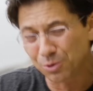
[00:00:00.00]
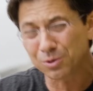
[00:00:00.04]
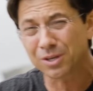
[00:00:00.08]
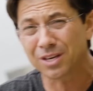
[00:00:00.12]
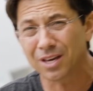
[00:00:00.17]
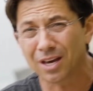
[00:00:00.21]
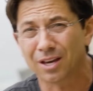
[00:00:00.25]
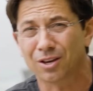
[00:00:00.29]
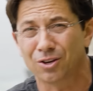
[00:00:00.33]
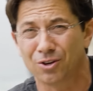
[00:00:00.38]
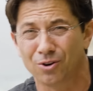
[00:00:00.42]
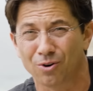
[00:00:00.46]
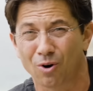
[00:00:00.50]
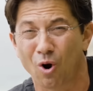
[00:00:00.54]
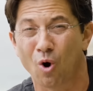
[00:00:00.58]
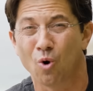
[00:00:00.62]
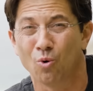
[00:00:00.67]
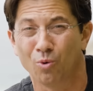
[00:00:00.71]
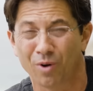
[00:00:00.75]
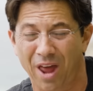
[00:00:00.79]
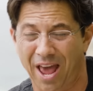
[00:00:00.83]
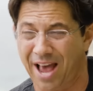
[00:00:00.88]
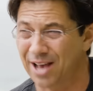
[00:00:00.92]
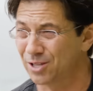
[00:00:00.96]
You kick your
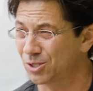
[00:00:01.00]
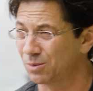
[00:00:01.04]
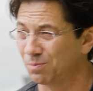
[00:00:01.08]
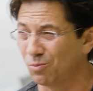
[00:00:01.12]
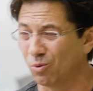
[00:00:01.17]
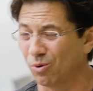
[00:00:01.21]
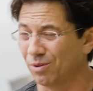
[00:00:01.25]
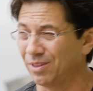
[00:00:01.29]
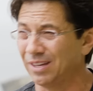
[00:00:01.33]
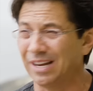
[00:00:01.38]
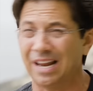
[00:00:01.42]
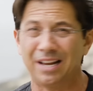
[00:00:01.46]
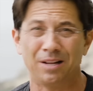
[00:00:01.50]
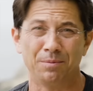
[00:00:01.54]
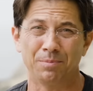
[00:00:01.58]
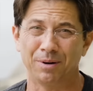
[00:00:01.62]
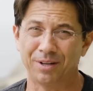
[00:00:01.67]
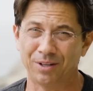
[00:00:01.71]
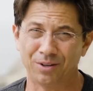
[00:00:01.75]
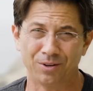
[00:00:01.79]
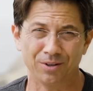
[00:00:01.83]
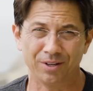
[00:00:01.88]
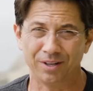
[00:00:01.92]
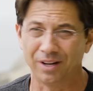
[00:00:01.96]
own ass more than
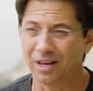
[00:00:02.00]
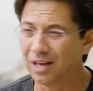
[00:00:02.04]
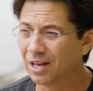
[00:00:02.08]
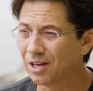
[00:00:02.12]
anybody could.